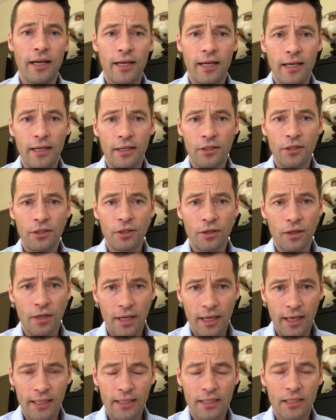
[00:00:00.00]
and
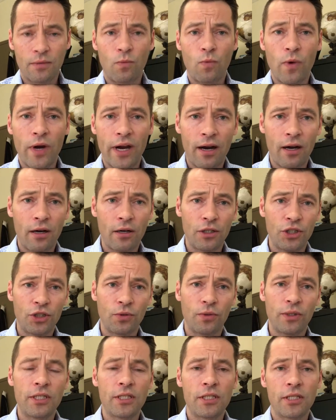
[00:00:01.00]
you're going to get some wear
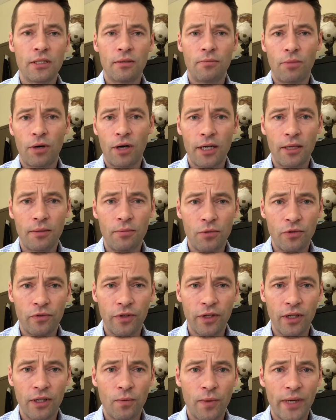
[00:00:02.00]
and joints in the body
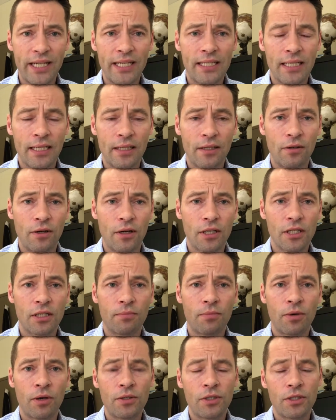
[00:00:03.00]
moving in ways that they're
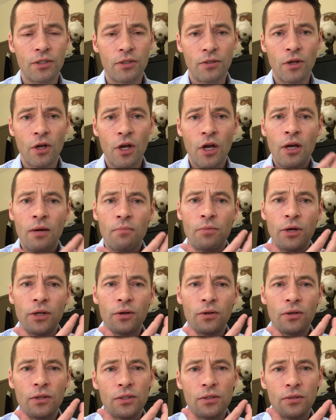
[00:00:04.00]
not supposed to.
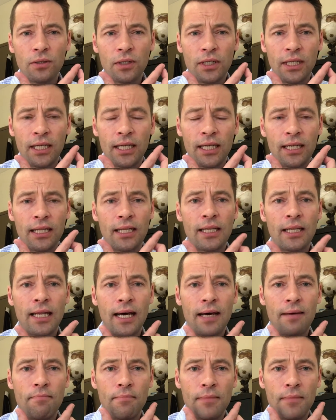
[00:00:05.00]
But you're also going to get